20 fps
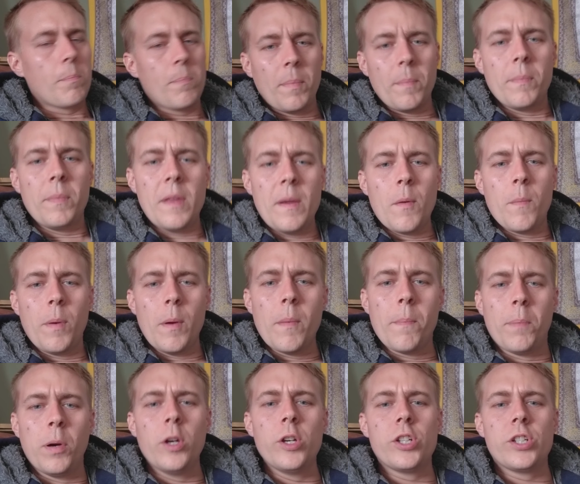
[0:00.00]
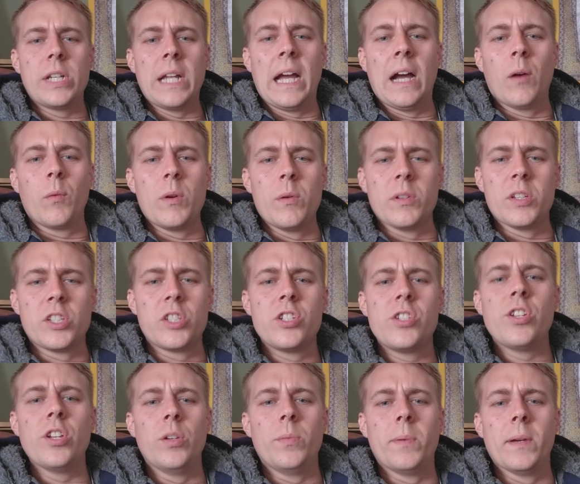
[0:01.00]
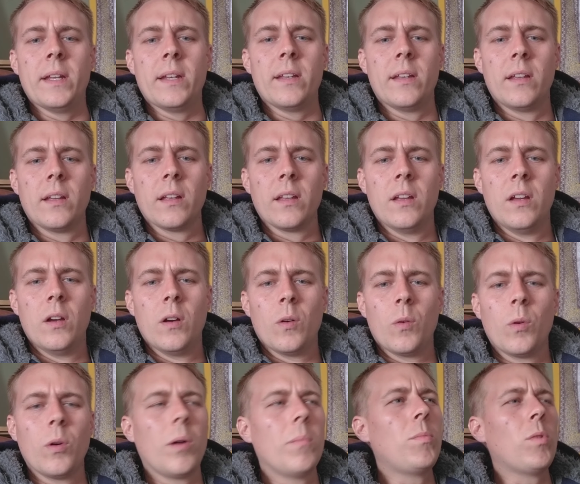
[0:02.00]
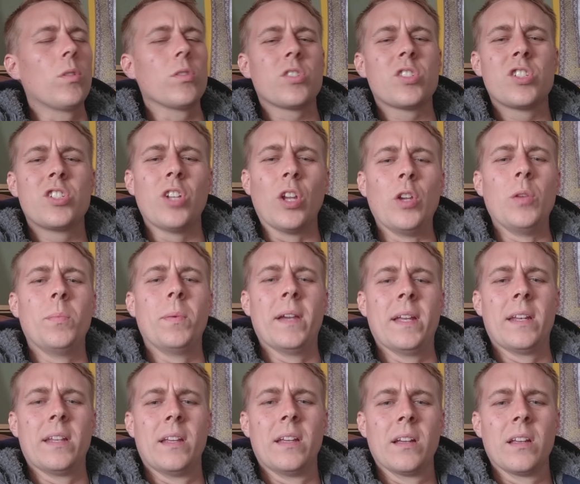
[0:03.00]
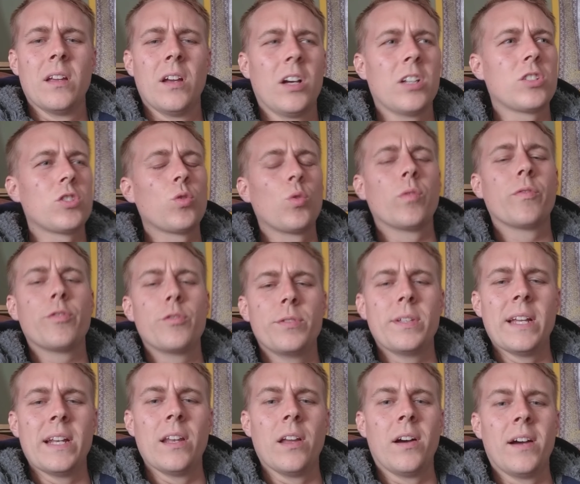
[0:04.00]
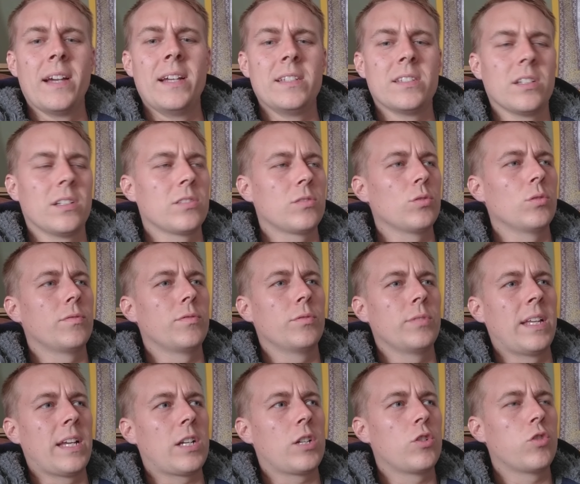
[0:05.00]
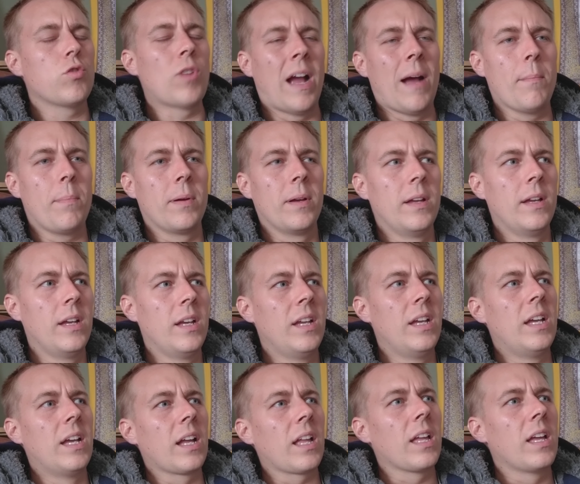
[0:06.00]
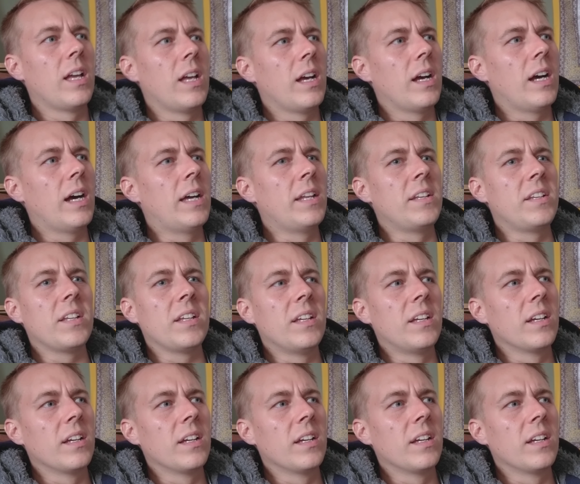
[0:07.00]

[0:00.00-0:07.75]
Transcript: they were pushed out. We were stupid. Well, I'm not stupid. I saw through their lies. I saw through their crap. And